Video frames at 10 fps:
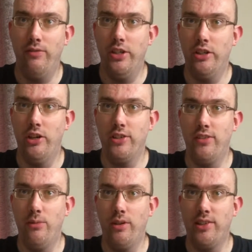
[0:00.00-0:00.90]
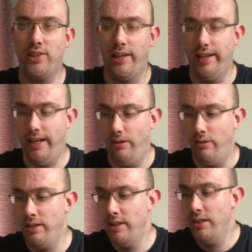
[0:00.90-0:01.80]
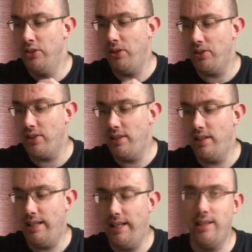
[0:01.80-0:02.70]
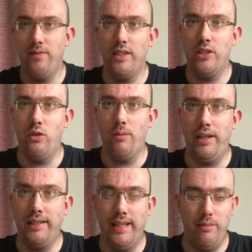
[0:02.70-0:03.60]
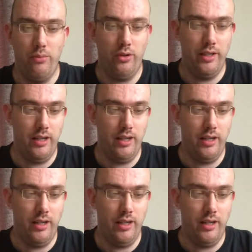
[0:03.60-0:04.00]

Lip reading: for you guys if you want to check that out. So as I said, today is all about the Game Boy.